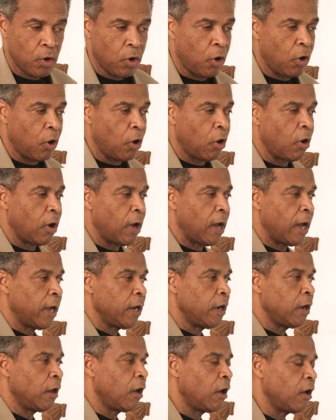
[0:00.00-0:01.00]
Or I
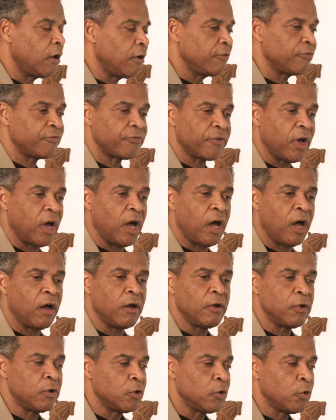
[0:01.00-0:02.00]
love
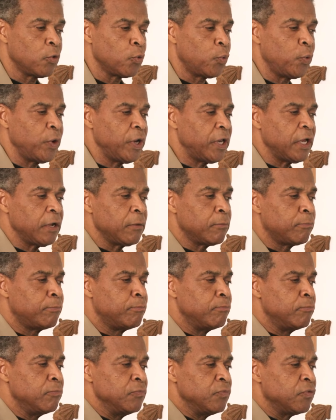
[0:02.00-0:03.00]
reading
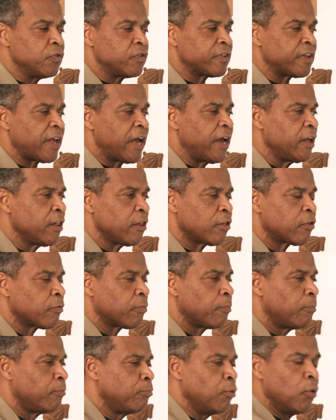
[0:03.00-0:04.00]
science
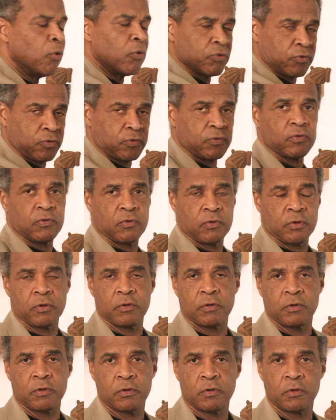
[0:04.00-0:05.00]
books,
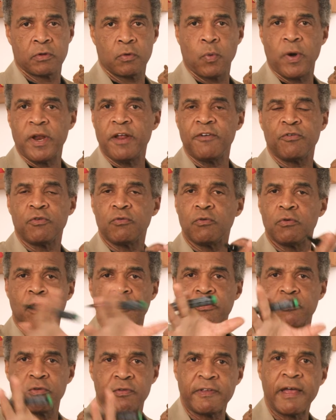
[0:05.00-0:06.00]
whatever
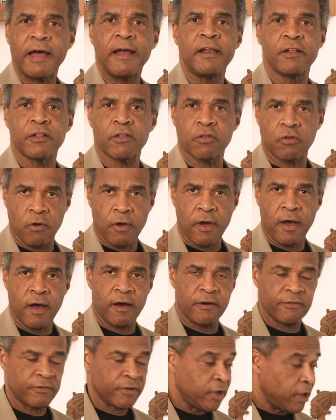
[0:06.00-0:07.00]
other talents you have.